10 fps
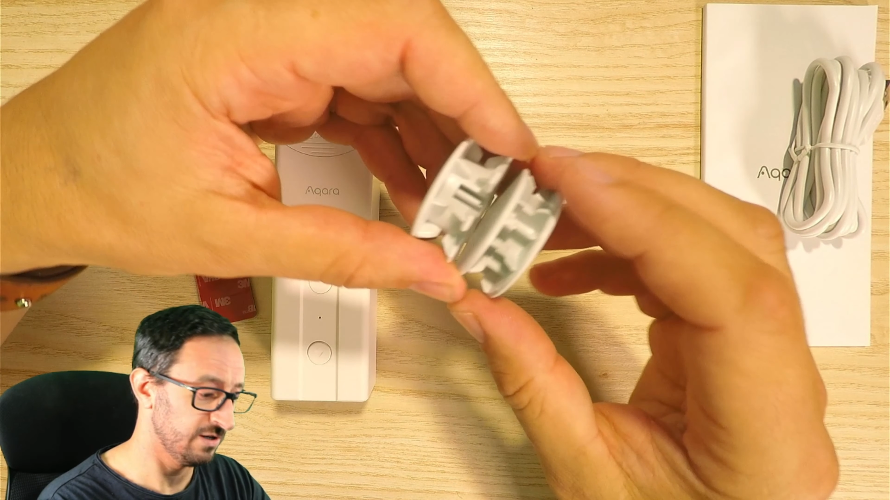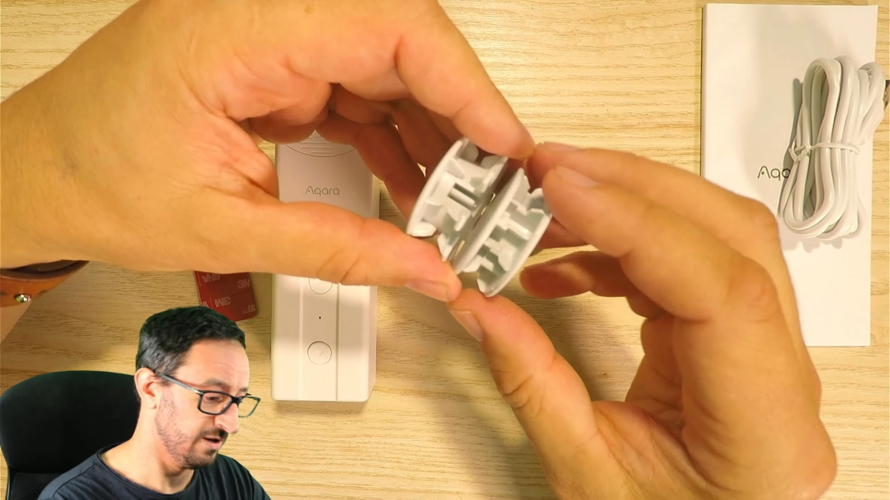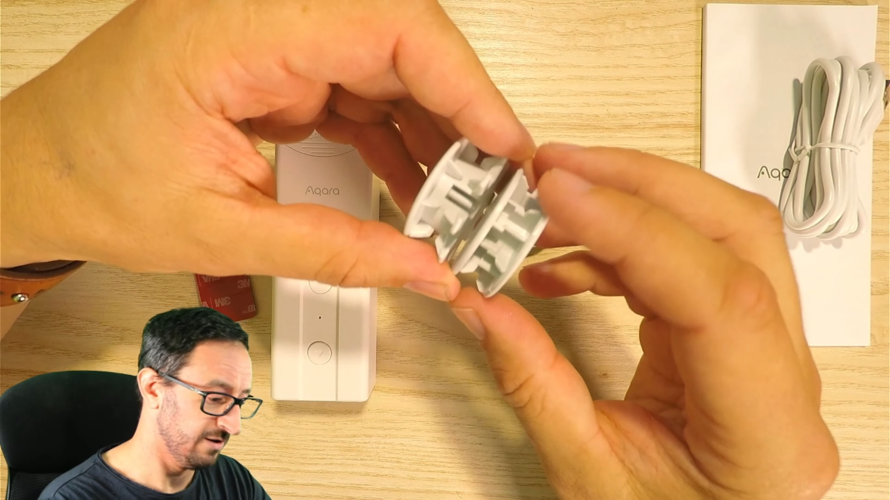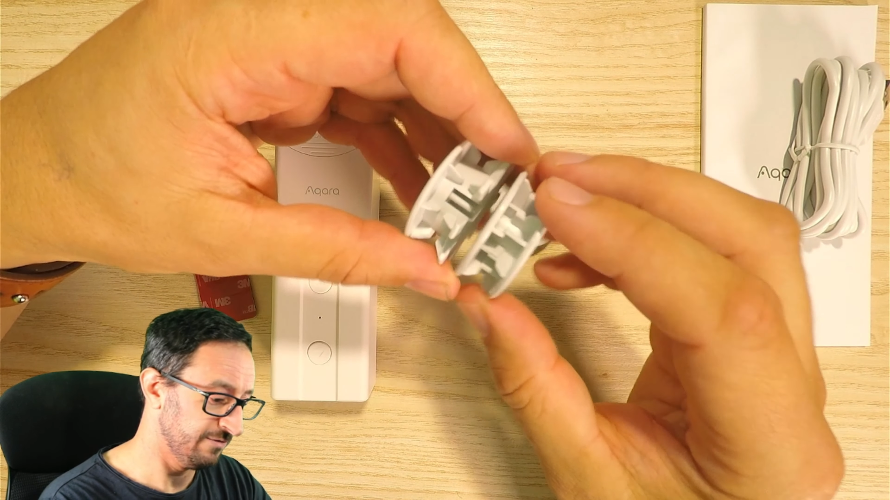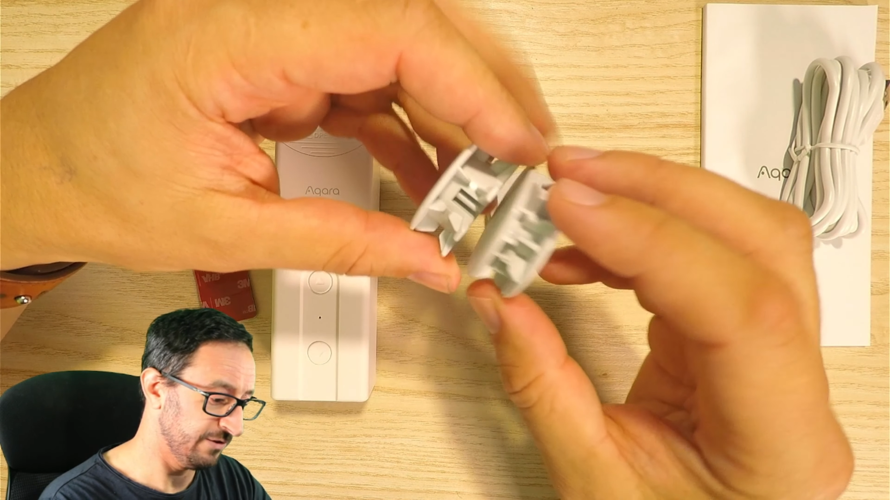
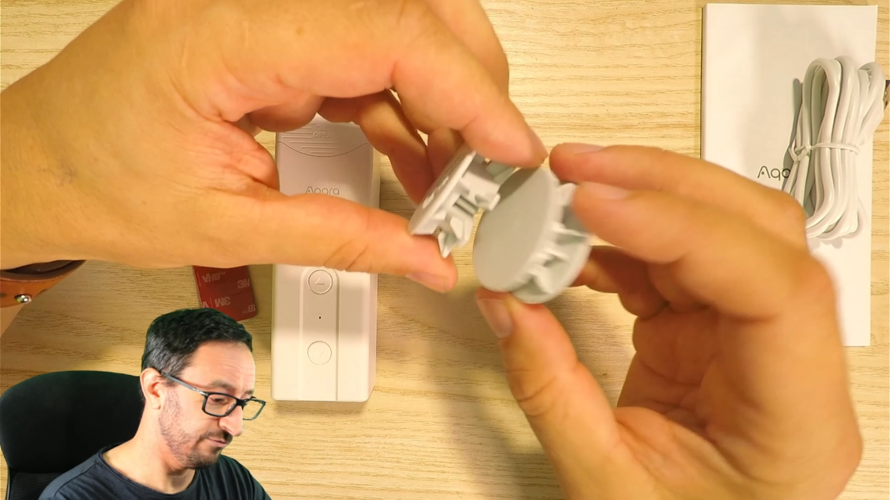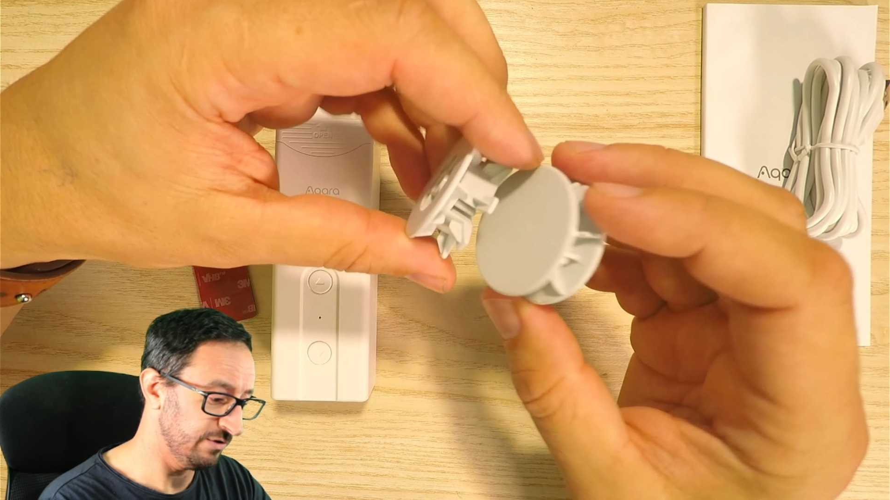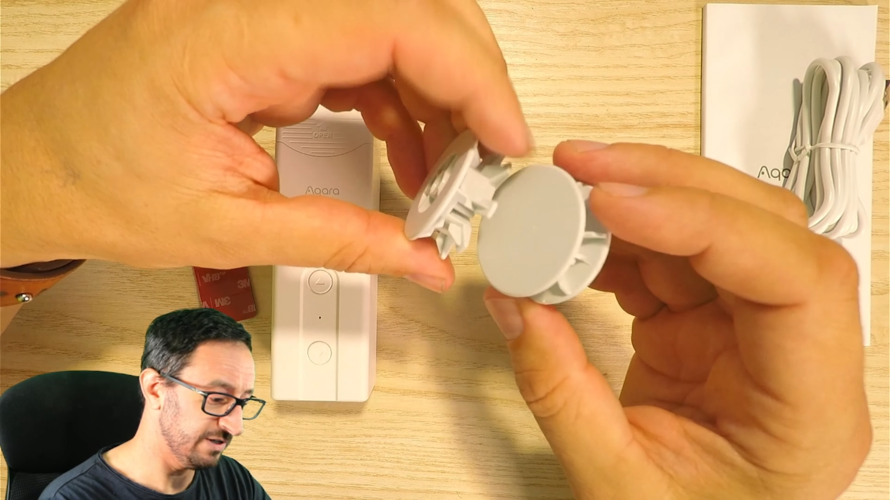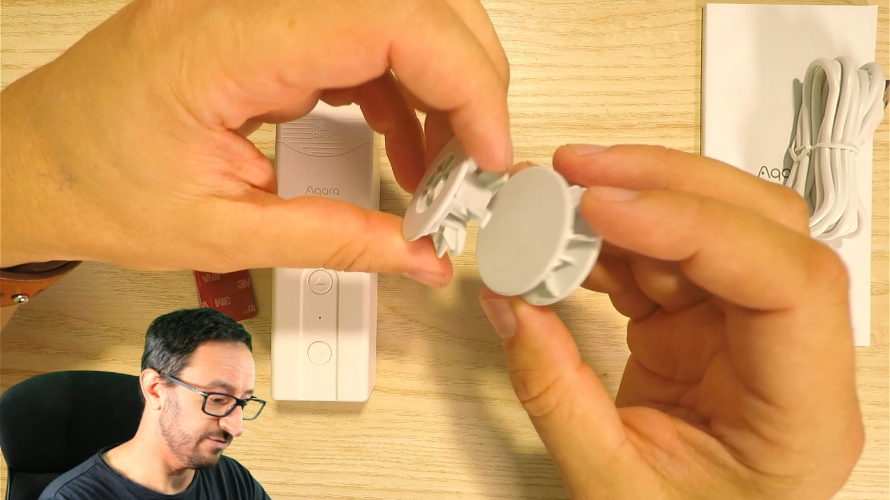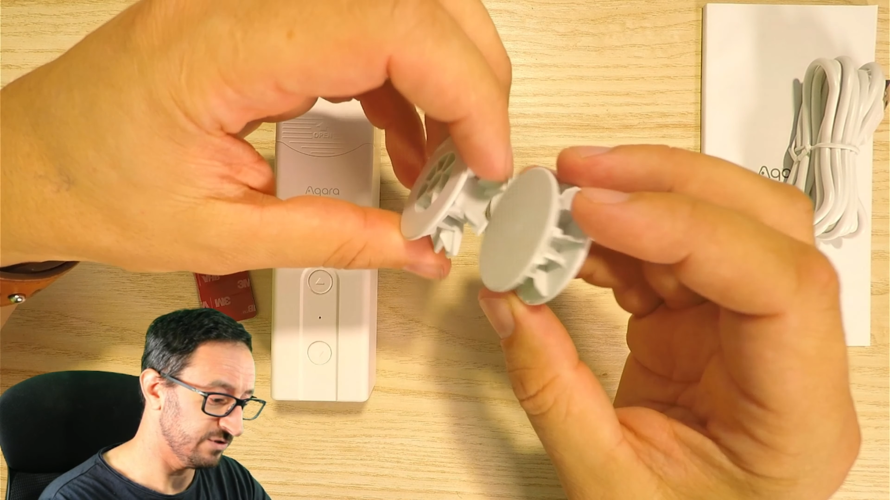for 3
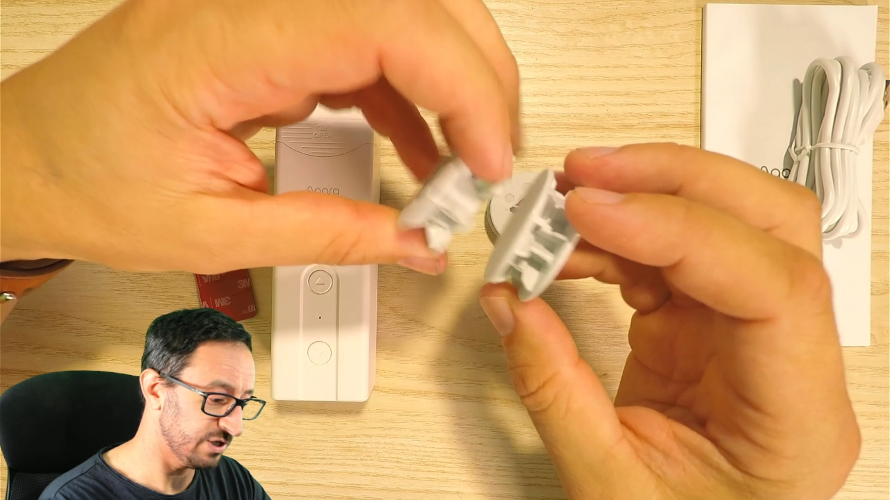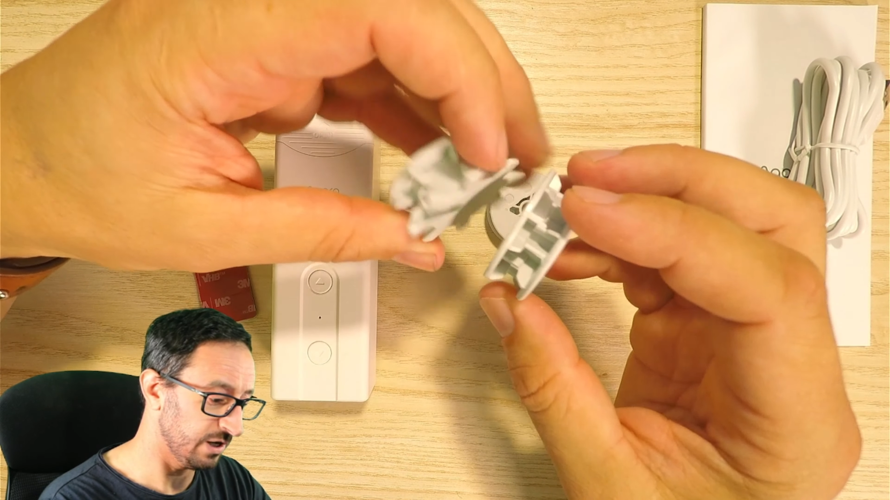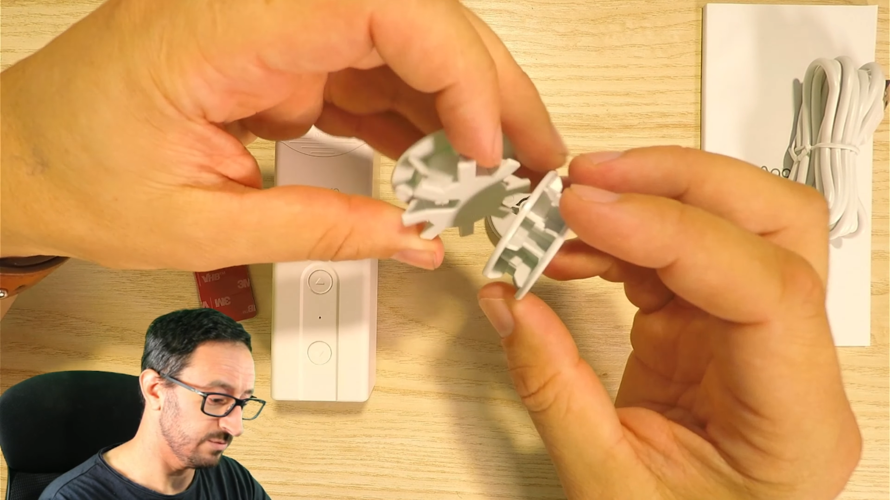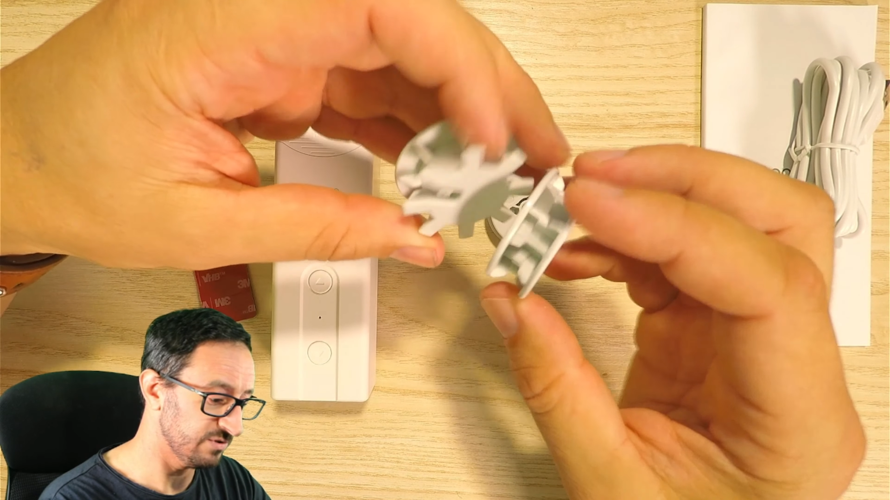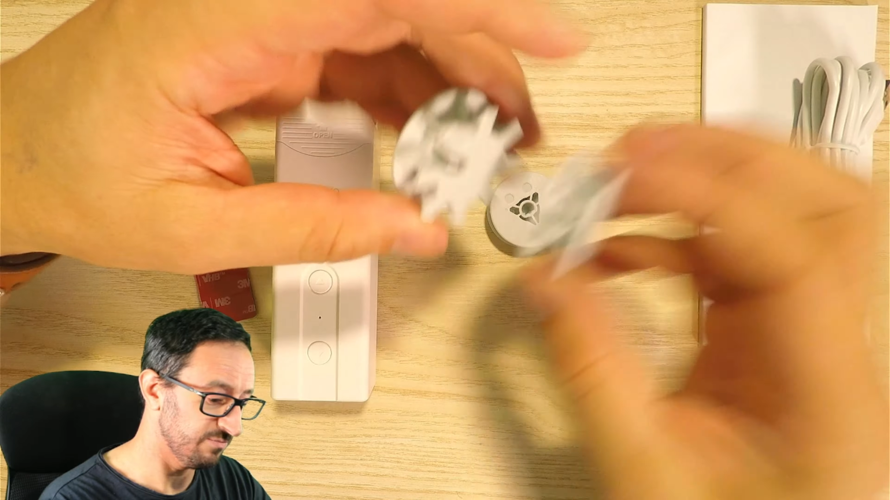different
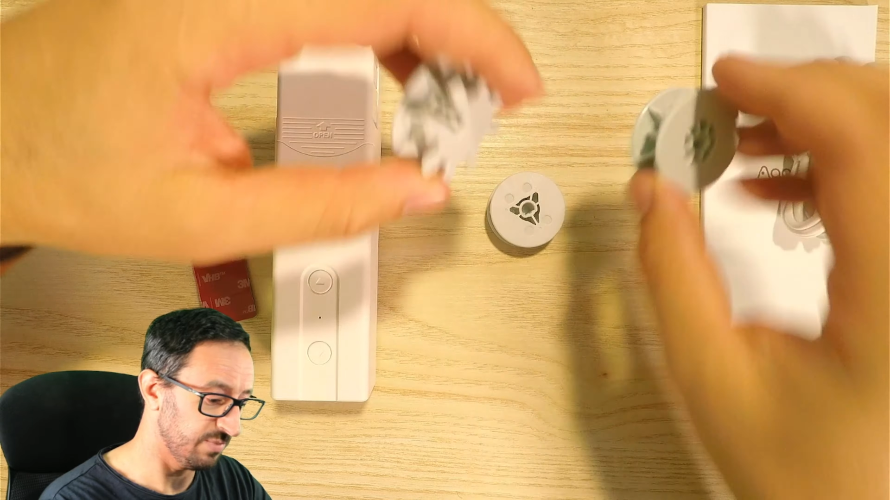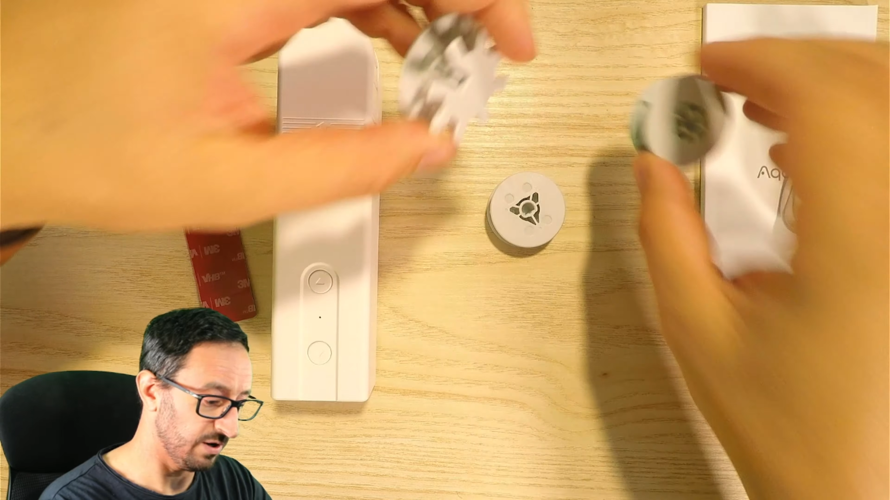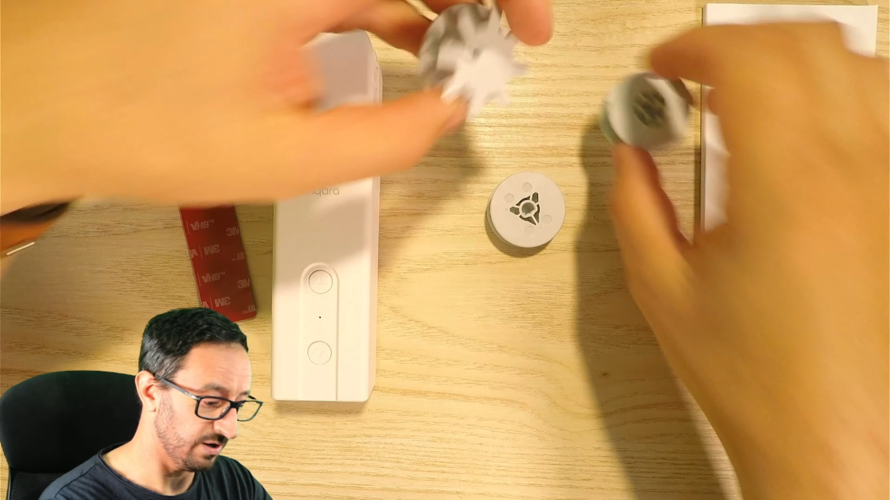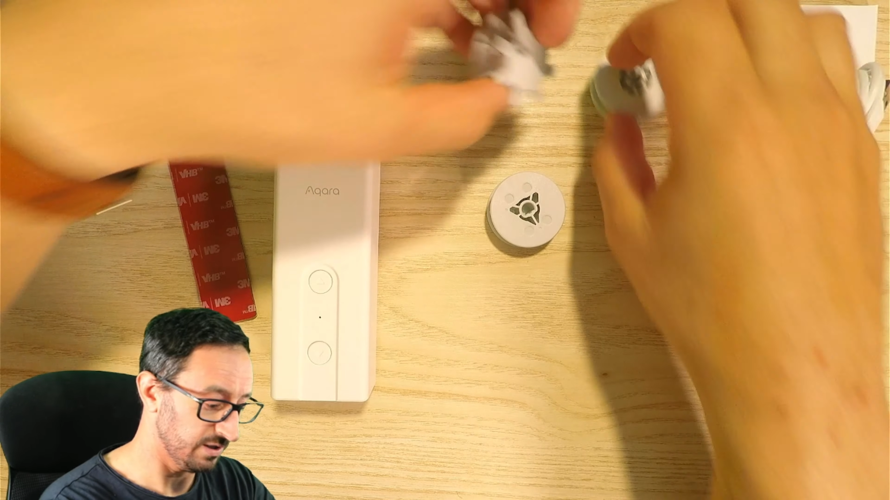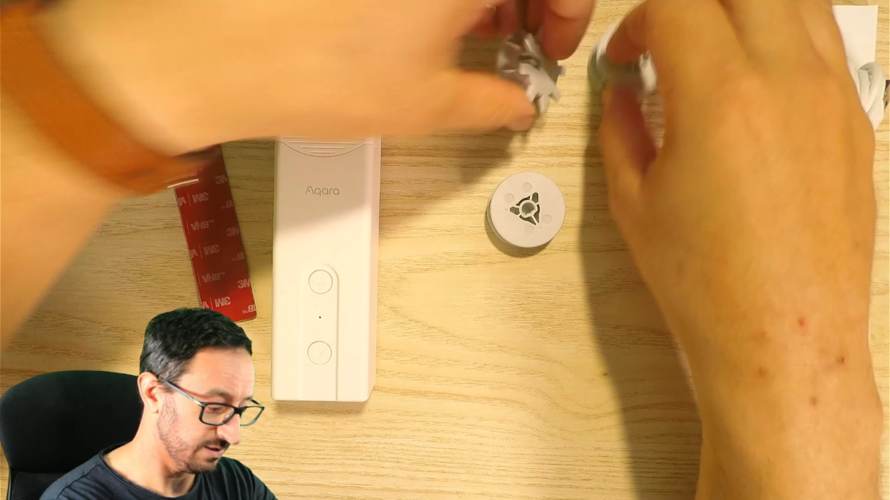types of blind.